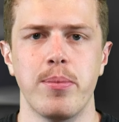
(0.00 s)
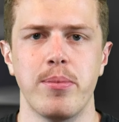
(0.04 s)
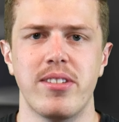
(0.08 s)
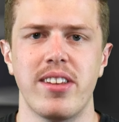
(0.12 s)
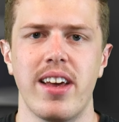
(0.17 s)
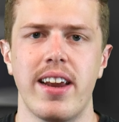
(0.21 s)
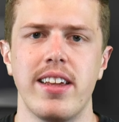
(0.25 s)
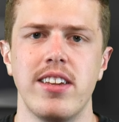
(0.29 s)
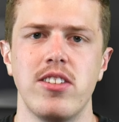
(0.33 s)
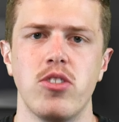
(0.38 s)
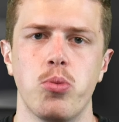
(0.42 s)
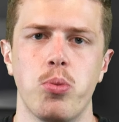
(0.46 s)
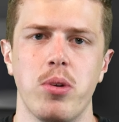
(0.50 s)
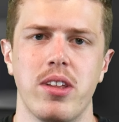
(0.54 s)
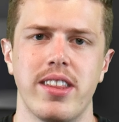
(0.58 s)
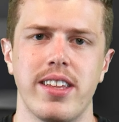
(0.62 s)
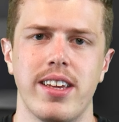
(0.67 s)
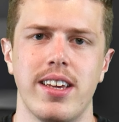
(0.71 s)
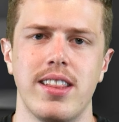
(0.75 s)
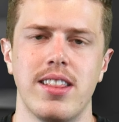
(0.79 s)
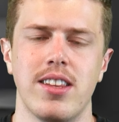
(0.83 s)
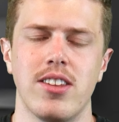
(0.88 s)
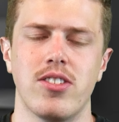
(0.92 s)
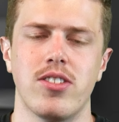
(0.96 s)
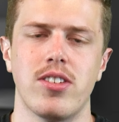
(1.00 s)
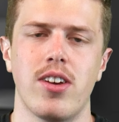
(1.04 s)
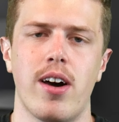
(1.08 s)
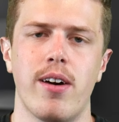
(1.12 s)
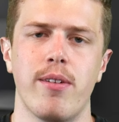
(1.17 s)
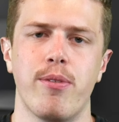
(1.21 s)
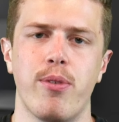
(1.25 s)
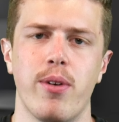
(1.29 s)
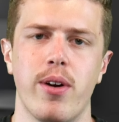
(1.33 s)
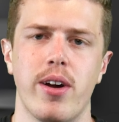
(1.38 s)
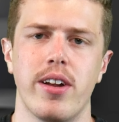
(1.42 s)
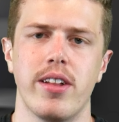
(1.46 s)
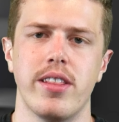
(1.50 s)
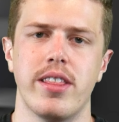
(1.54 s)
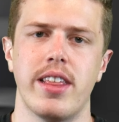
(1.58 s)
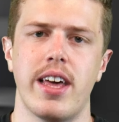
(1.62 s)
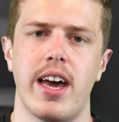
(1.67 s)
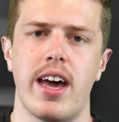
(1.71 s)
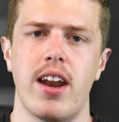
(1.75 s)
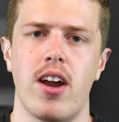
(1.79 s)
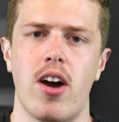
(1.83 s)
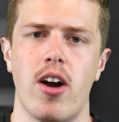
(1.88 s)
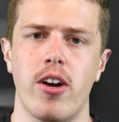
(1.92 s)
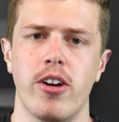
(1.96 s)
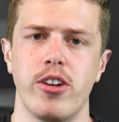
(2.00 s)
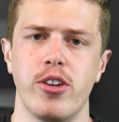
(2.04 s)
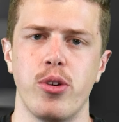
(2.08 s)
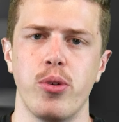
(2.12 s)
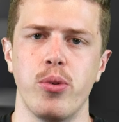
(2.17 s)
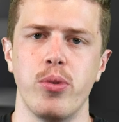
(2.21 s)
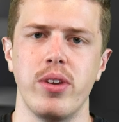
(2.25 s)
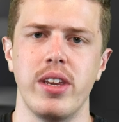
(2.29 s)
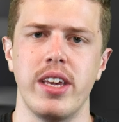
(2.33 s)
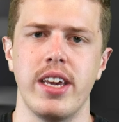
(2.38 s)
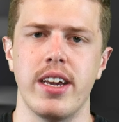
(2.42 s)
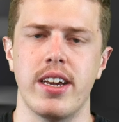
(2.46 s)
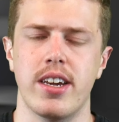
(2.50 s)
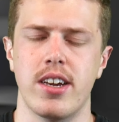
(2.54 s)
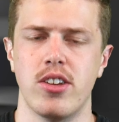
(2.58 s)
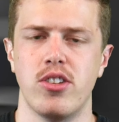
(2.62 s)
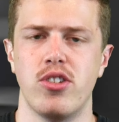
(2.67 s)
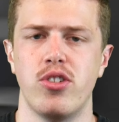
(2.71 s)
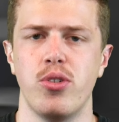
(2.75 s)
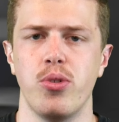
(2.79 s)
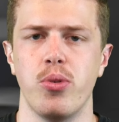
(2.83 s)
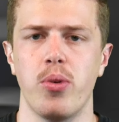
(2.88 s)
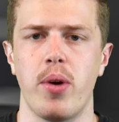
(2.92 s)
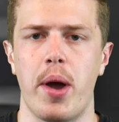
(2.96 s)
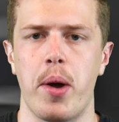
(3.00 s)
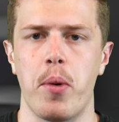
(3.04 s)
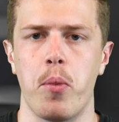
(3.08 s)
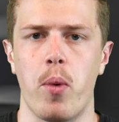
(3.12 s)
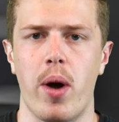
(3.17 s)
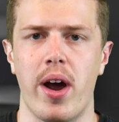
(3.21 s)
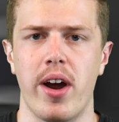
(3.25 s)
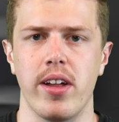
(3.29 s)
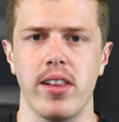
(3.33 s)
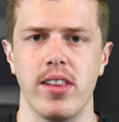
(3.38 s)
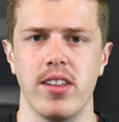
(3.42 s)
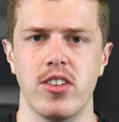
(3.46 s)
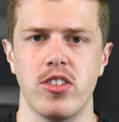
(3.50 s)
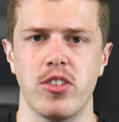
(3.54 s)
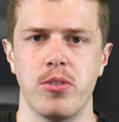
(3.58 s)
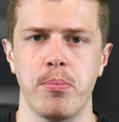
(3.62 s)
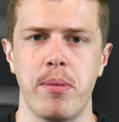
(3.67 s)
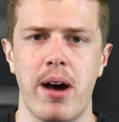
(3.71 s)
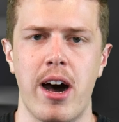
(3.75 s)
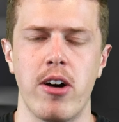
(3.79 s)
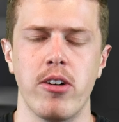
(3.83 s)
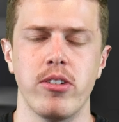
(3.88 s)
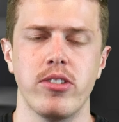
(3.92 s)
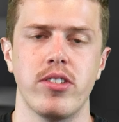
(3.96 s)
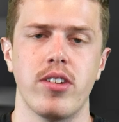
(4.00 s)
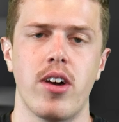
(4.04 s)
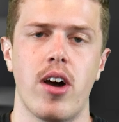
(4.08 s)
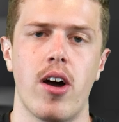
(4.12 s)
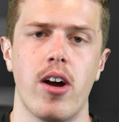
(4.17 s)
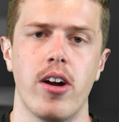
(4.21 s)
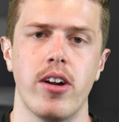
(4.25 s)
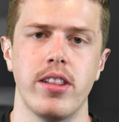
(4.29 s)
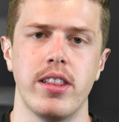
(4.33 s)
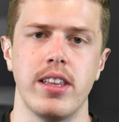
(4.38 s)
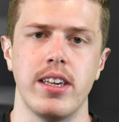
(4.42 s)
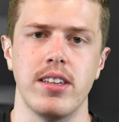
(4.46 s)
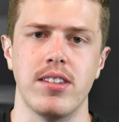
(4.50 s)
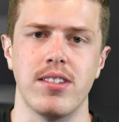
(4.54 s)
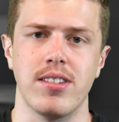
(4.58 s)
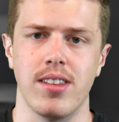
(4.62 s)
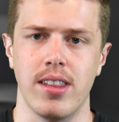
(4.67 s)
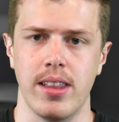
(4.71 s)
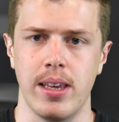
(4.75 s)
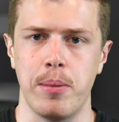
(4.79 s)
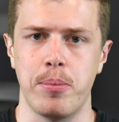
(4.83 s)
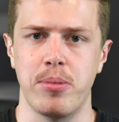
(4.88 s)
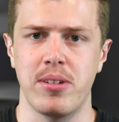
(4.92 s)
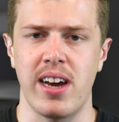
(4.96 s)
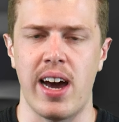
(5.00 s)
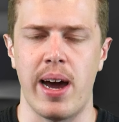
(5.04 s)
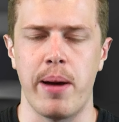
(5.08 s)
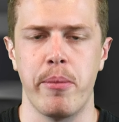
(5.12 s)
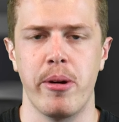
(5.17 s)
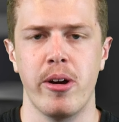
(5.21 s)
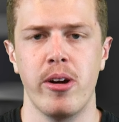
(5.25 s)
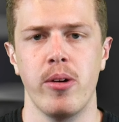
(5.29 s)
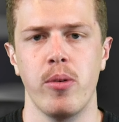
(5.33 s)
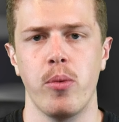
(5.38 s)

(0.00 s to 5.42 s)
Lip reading: settings within the software that are unique to a wireless mouse are the sleep timer,